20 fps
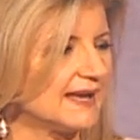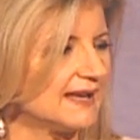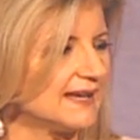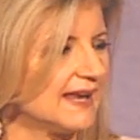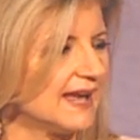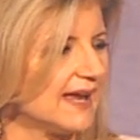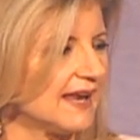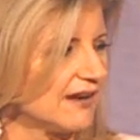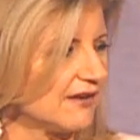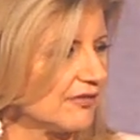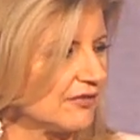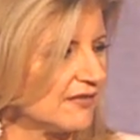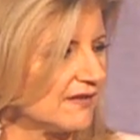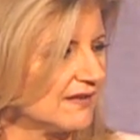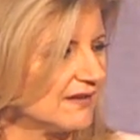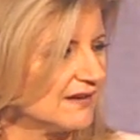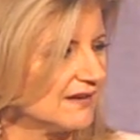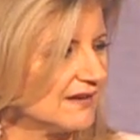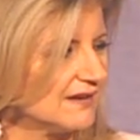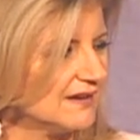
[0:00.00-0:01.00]
and health.
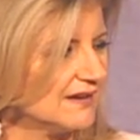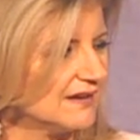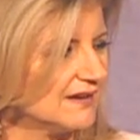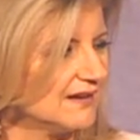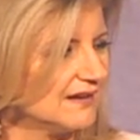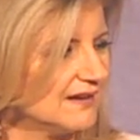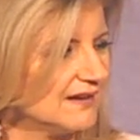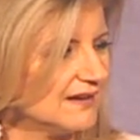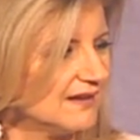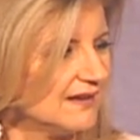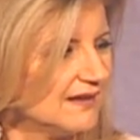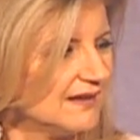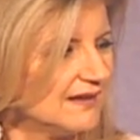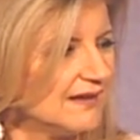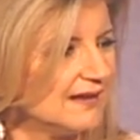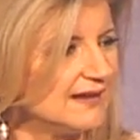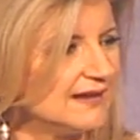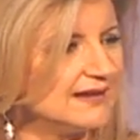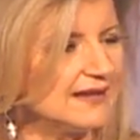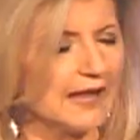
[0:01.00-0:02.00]

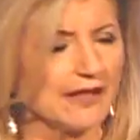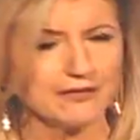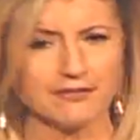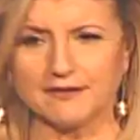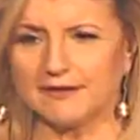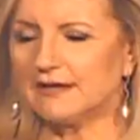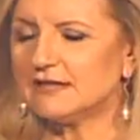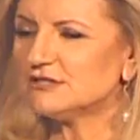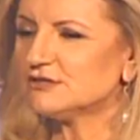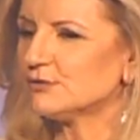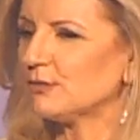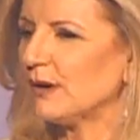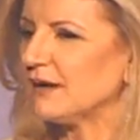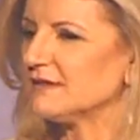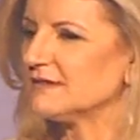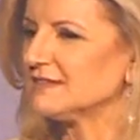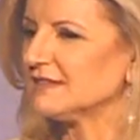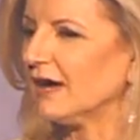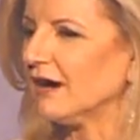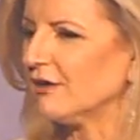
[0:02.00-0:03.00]
Nothing is
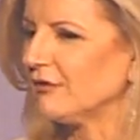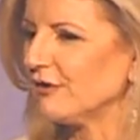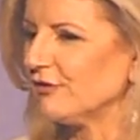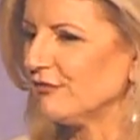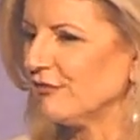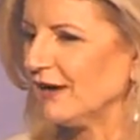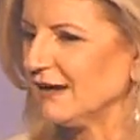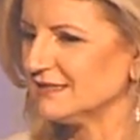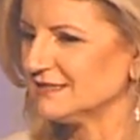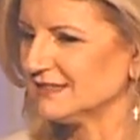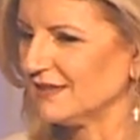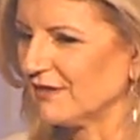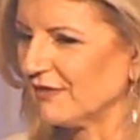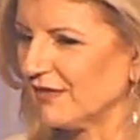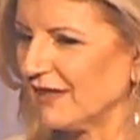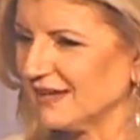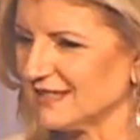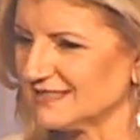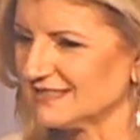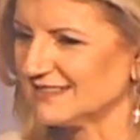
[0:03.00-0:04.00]
worth sacrificing
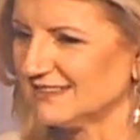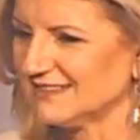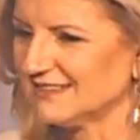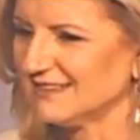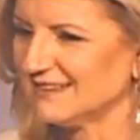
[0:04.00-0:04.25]
that.